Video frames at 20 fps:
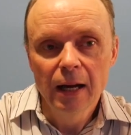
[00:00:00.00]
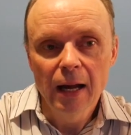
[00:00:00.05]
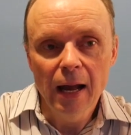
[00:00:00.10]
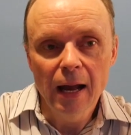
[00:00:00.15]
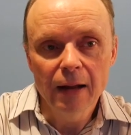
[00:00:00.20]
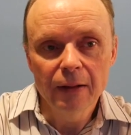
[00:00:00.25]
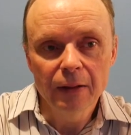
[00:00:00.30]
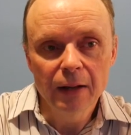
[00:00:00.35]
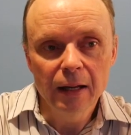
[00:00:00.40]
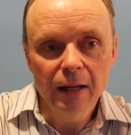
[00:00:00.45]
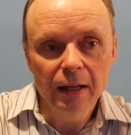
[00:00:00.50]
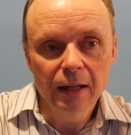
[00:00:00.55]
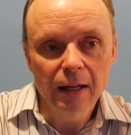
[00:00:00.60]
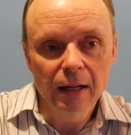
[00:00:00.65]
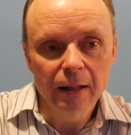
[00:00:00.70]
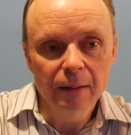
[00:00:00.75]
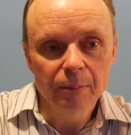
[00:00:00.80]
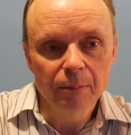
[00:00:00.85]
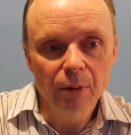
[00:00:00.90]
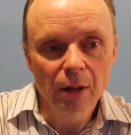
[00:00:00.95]
and they
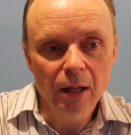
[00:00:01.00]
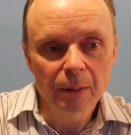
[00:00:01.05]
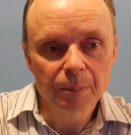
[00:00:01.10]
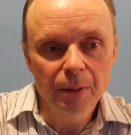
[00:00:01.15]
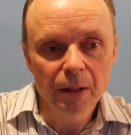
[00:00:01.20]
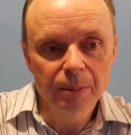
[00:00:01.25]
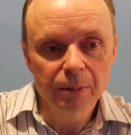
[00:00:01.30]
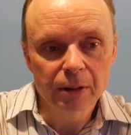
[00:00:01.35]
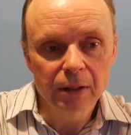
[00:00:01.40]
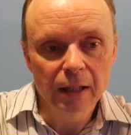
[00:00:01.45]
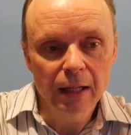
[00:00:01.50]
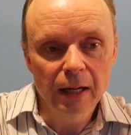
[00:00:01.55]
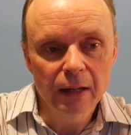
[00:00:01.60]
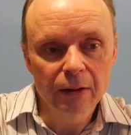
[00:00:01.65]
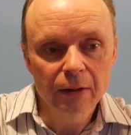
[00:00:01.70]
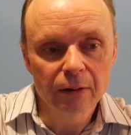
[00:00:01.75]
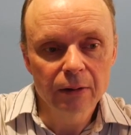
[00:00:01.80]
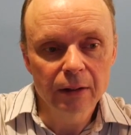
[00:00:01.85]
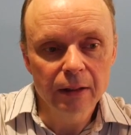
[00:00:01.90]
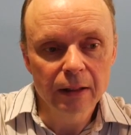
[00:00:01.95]
brought people
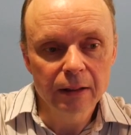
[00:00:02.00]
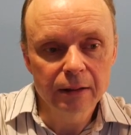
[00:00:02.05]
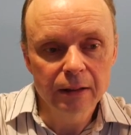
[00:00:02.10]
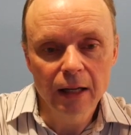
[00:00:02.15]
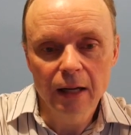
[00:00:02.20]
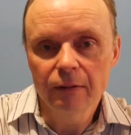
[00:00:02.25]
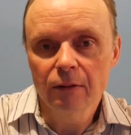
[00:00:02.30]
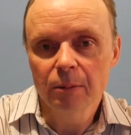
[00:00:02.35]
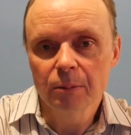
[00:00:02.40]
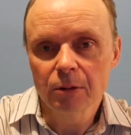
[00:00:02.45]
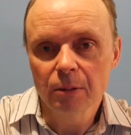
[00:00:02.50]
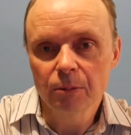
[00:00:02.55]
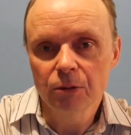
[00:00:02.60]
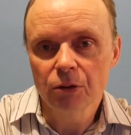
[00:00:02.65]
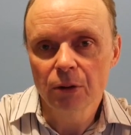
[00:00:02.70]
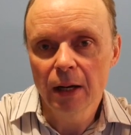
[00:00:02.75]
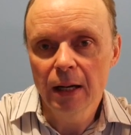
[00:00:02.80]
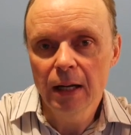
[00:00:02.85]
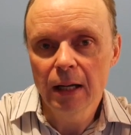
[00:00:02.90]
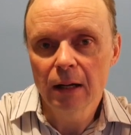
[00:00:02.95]
together and then gave them some
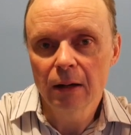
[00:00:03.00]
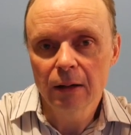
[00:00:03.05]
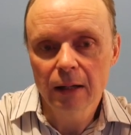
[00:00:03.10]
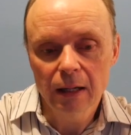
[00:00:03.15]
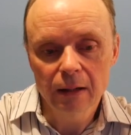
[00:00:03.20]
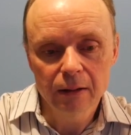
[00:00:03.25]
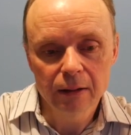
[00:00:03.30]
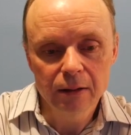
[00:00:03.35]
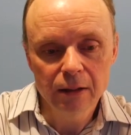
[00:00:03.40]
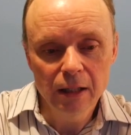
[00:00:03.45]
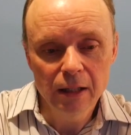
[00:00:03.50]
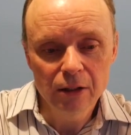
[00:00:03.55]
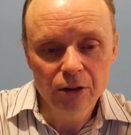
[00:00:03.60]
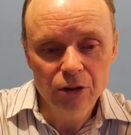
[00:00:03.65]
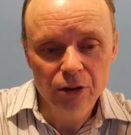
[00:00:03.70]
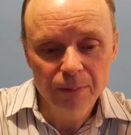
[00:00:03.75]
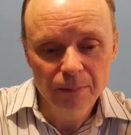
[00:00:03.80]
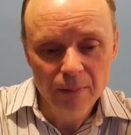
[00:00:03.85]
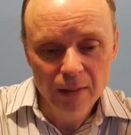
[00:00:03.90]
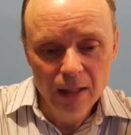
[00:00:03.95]
training on how to
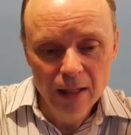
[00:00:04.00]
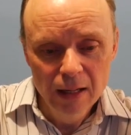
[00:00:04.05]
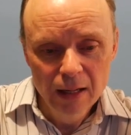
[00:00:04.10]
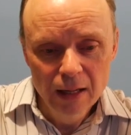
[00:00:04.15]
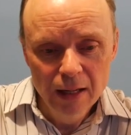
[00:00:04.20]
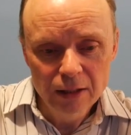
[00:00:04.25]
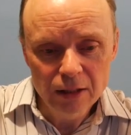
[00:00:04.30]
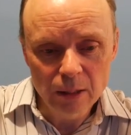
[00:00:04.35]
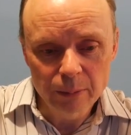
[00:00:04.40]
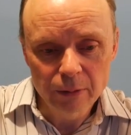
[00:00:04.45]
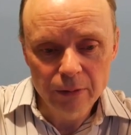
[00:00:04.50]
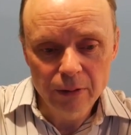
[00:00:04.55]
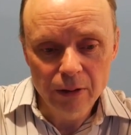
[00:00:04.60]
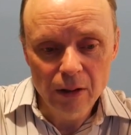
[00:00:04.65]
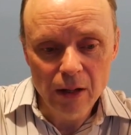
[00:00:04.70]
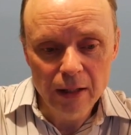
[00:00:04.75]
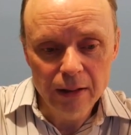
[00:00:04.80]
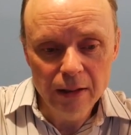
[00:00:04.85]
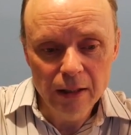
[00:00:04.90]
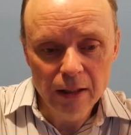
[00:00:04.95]
teach. Some of
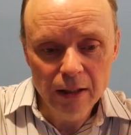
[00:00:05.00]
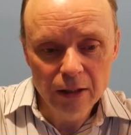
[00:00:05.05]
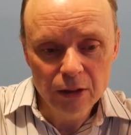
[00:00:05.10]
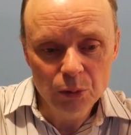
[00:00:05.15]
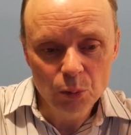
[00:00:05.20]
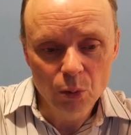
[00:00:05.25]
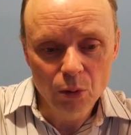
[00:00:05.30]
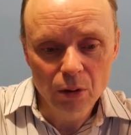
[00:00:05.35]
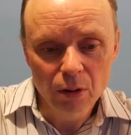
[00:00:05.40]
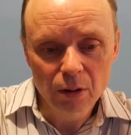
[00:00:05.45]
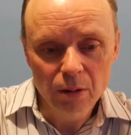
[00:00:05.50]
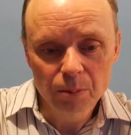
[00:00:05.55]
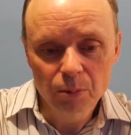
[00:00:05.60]
their ideas were